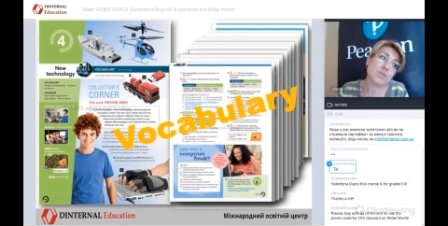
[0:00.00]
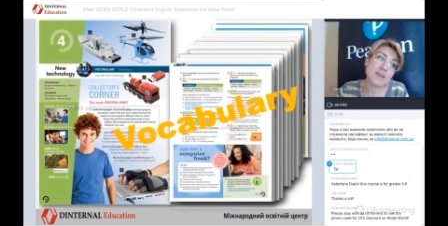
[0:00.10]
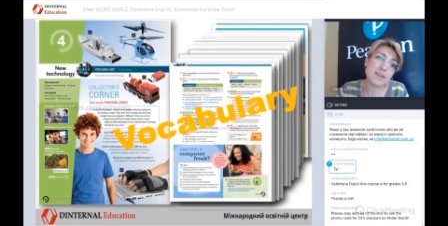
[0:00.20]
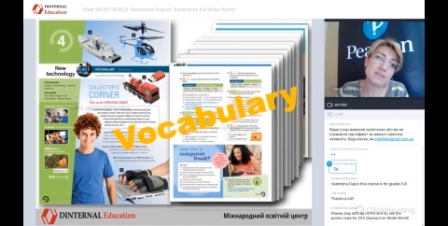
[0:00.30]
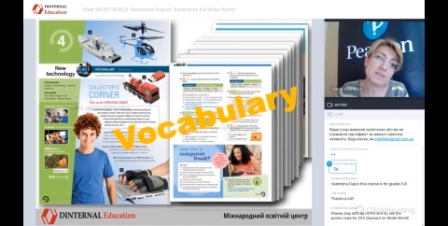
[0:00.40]
you
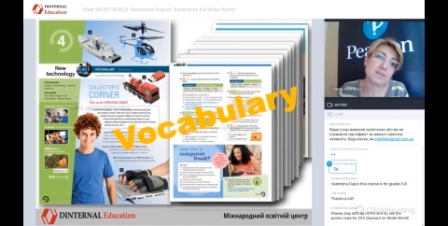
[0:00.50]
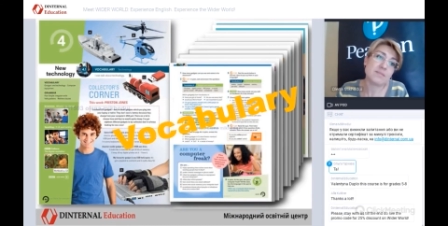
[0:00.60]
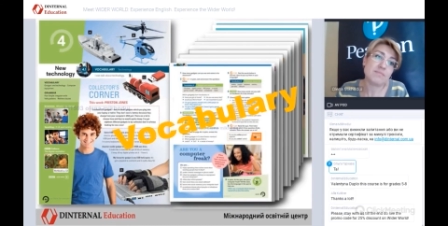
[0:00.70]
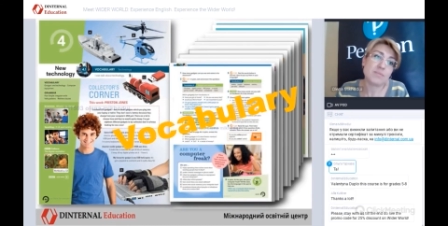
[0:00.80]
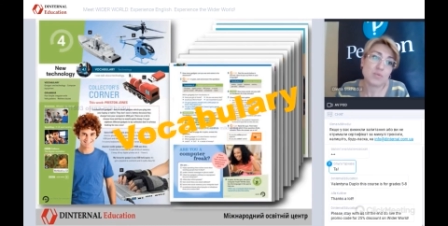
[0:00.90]
can't
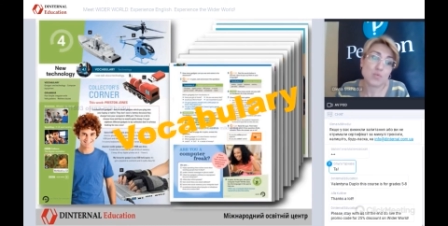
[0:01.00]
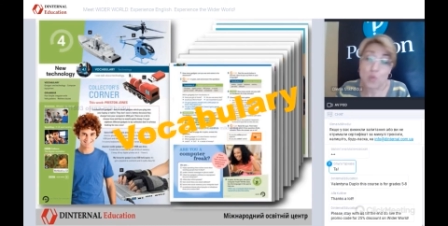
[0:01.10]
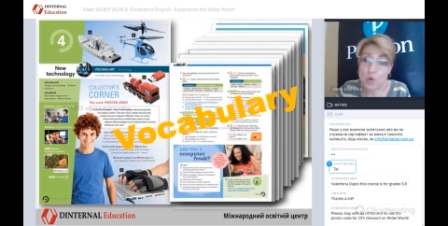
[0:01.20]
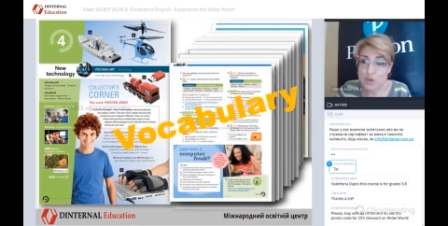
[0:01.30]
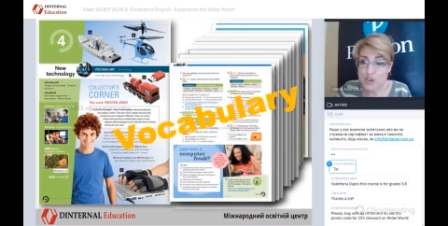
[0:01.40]

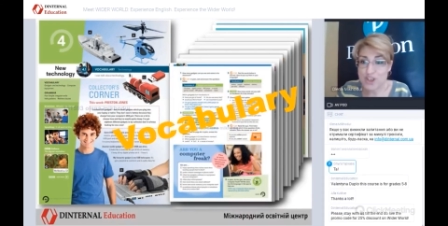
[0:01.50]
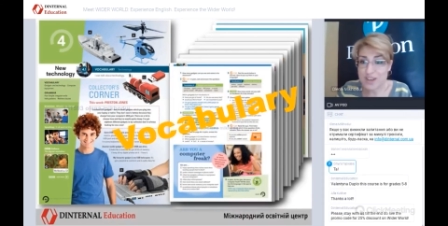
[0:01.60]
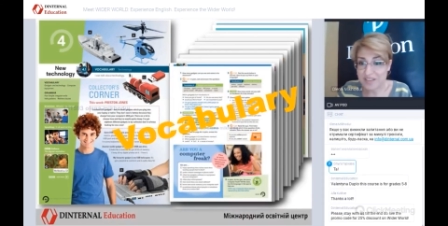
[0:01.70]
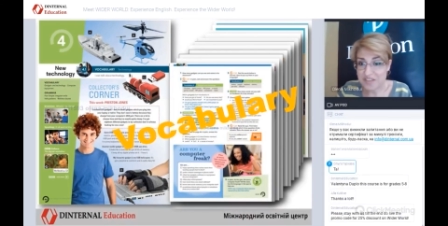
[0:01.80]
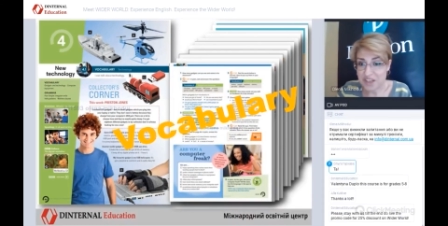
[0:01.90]
watch
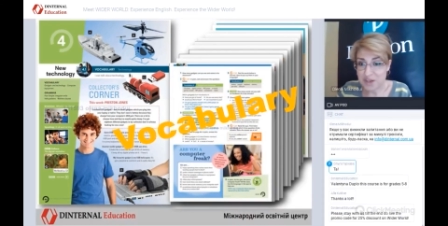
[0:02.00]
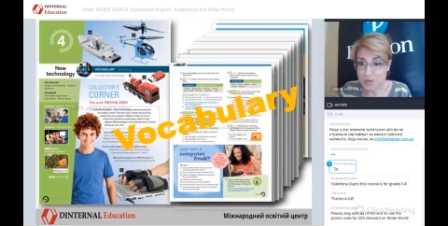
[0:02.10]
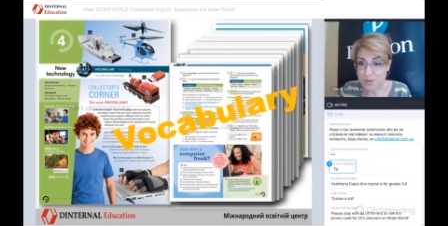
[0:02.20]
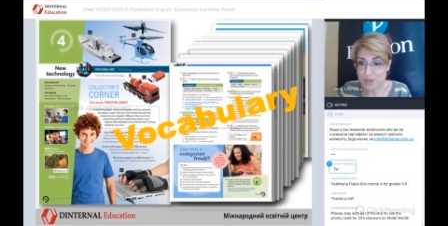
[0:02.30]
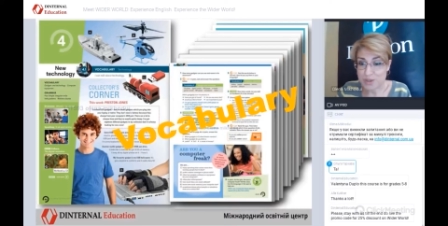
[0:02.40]
a video
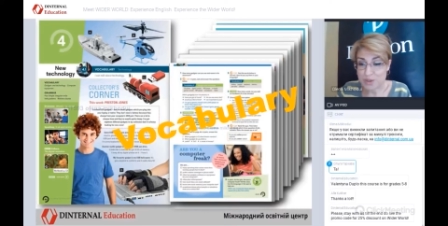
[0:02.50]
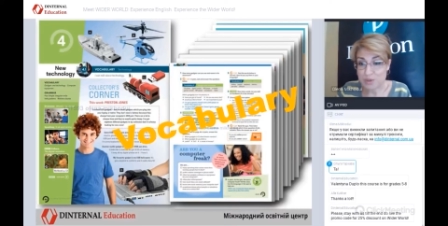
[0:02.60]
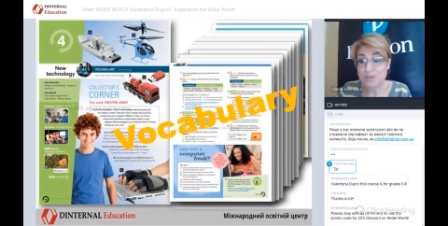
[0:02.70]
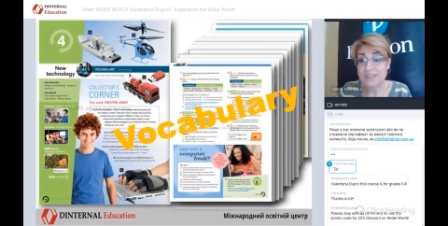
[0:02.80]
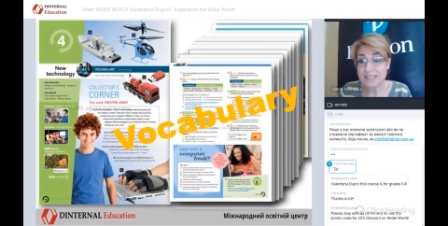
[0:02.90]
with your
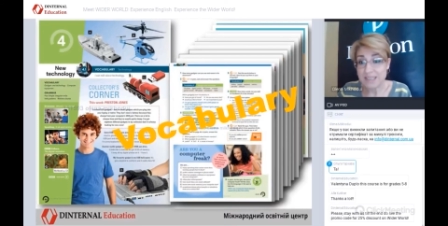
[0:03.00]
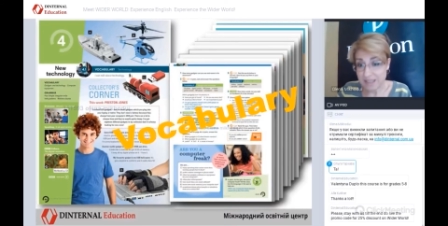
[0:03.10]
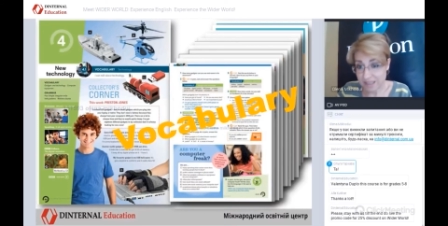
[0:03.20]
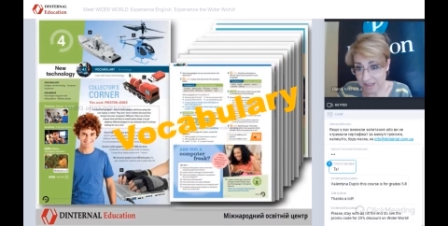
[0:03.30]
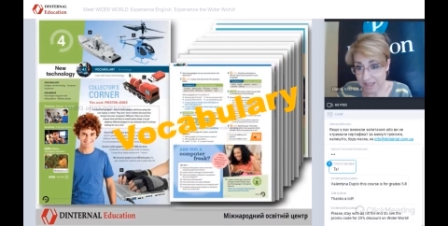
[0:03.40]
students
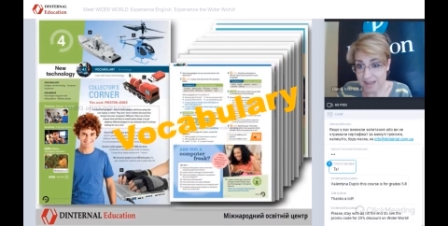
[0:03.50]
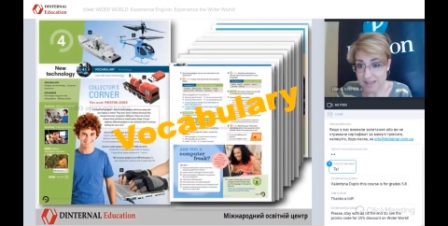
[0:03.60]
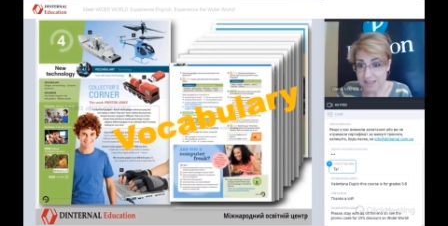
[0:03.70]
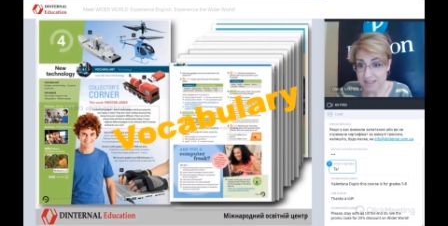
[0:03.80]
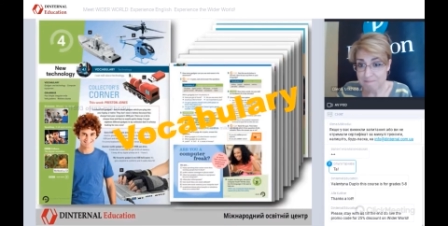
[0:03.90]
in
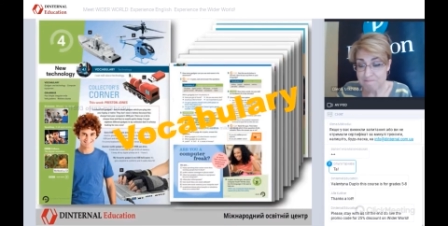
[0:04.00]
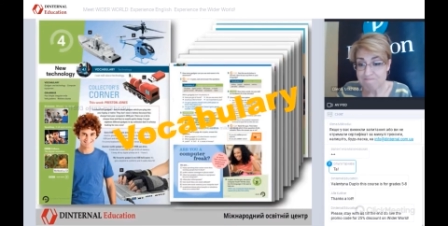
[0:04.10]
class,